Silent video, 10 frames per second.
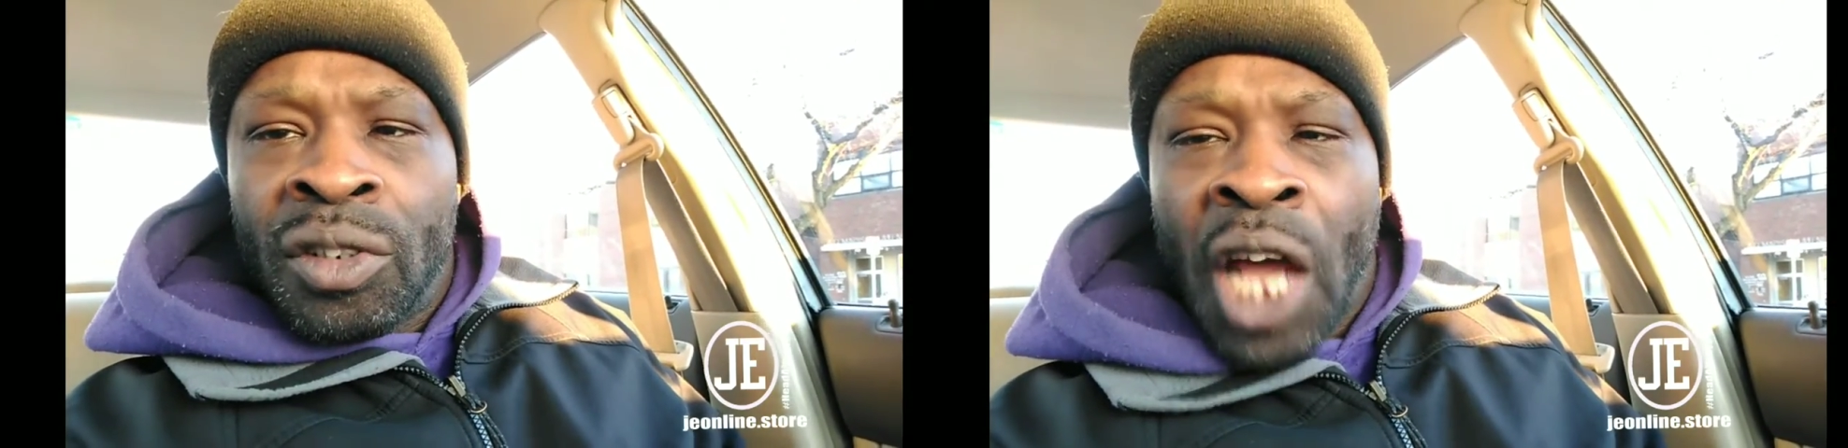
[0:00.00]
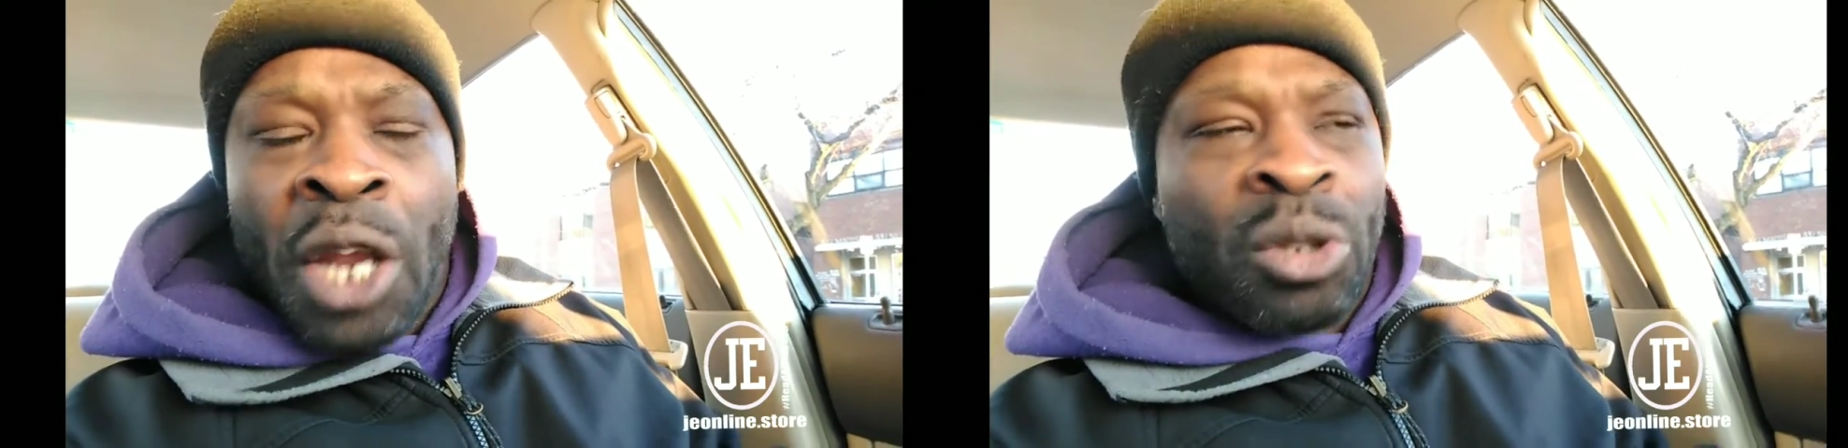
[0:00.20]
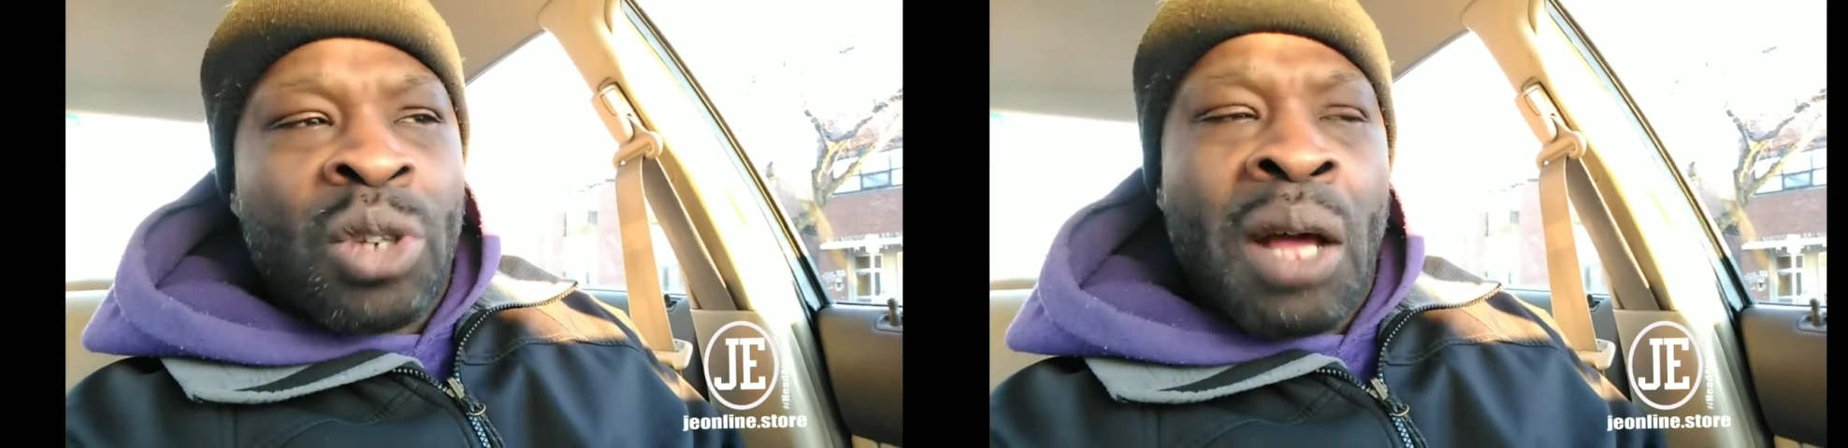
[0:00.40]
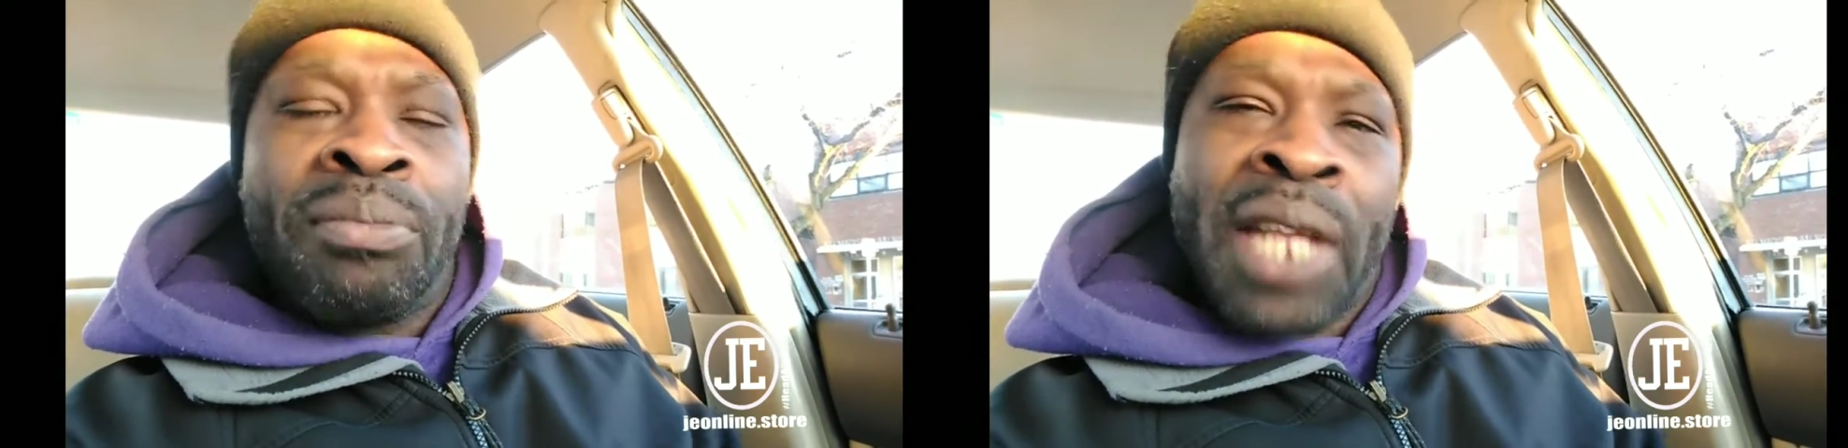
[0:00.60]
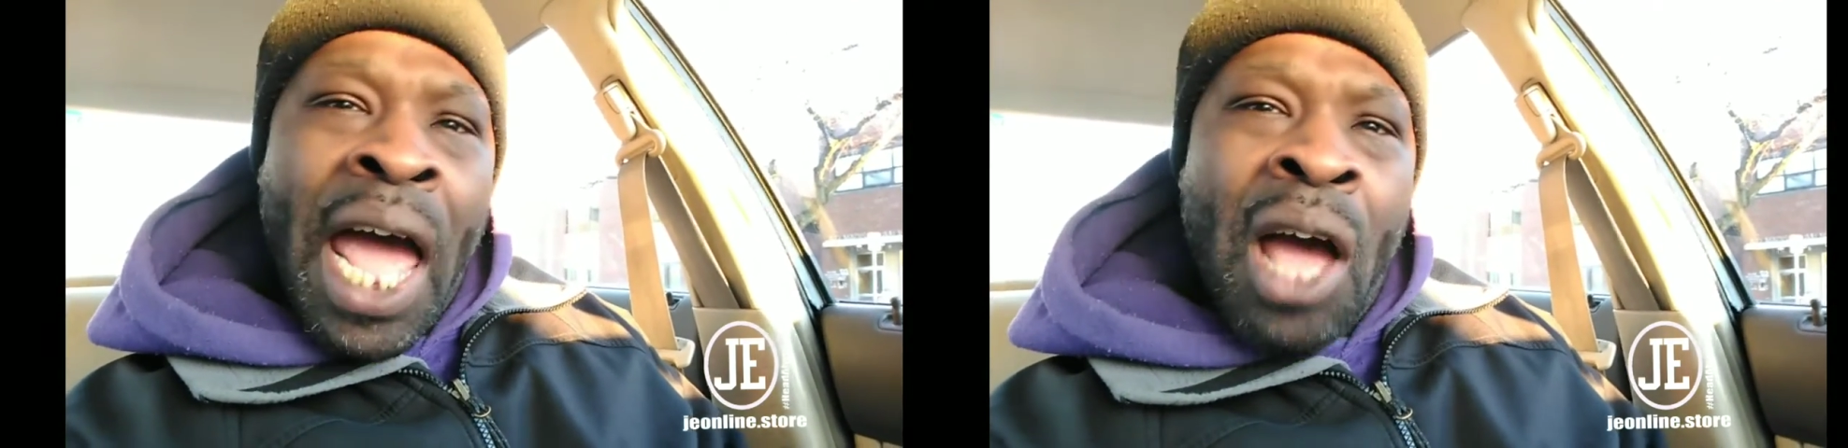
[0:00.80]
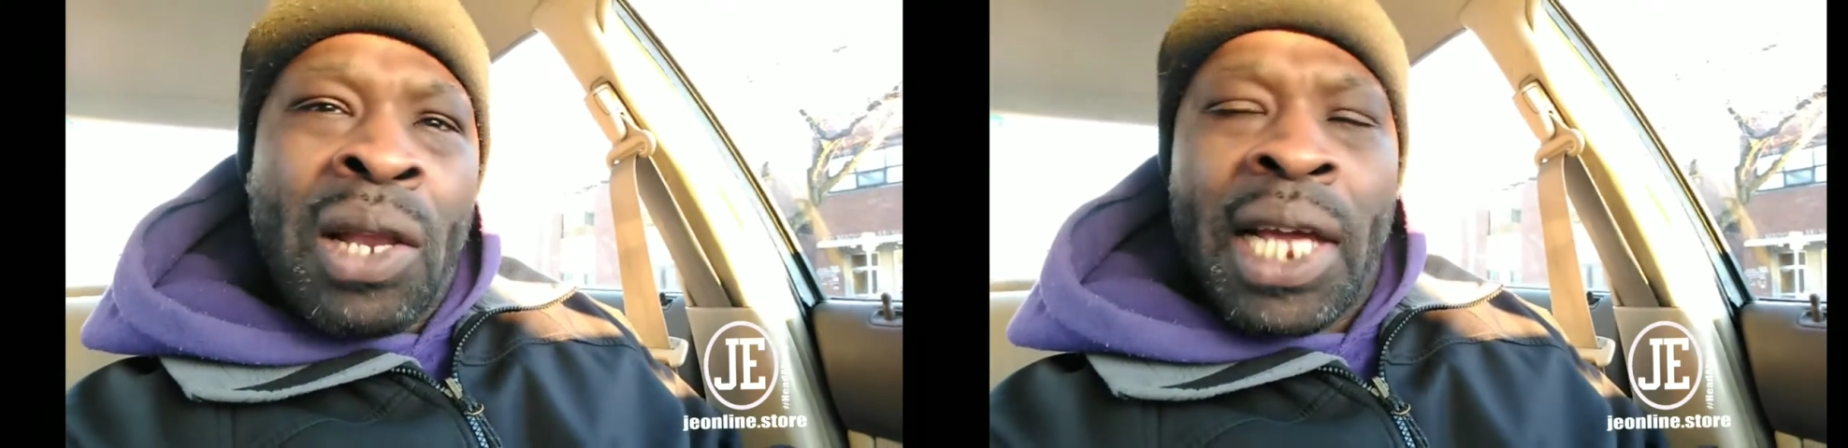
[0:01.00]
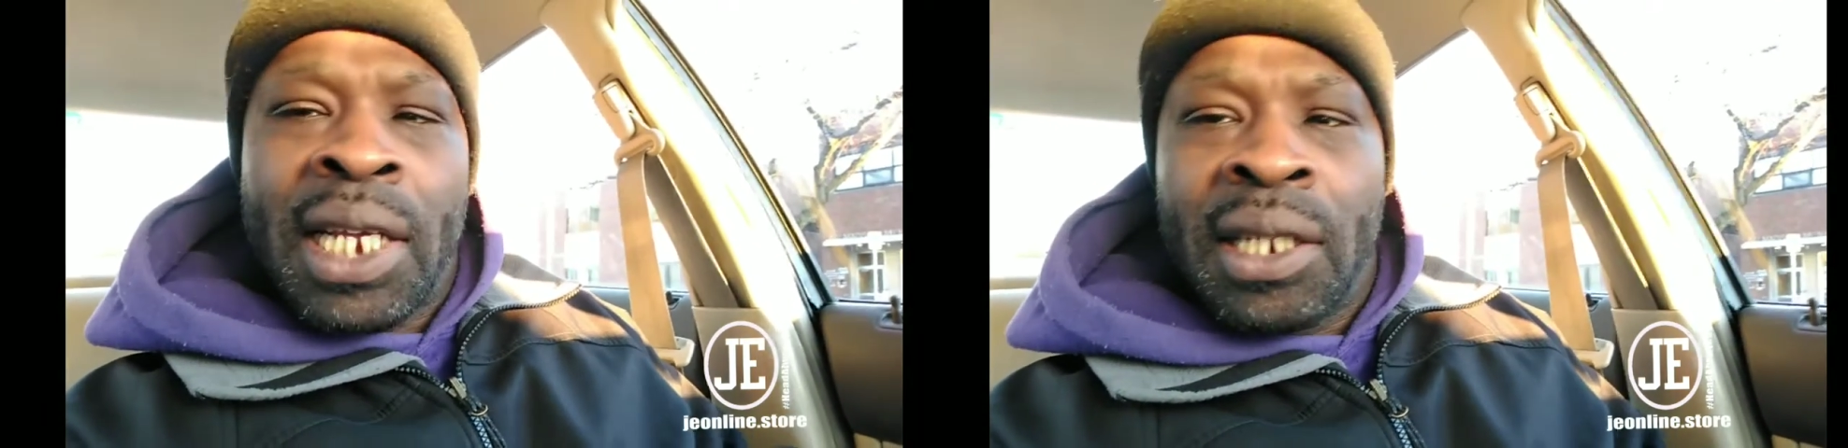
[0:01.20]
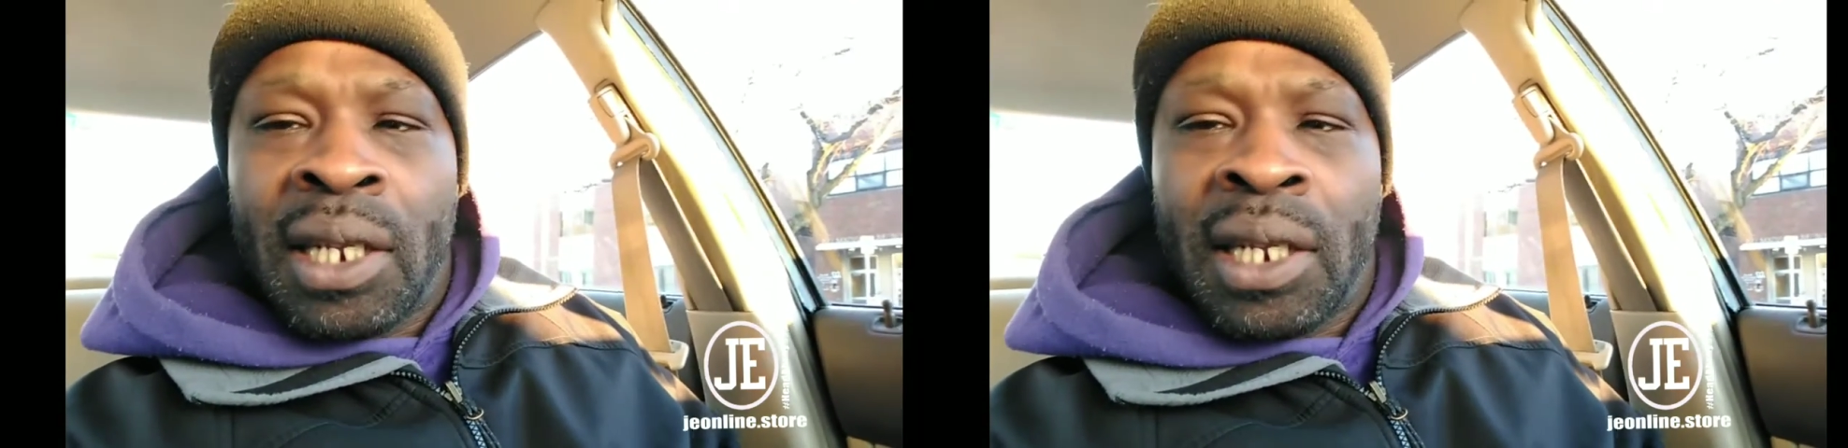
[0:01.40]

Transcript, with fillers: Donald Trump down like he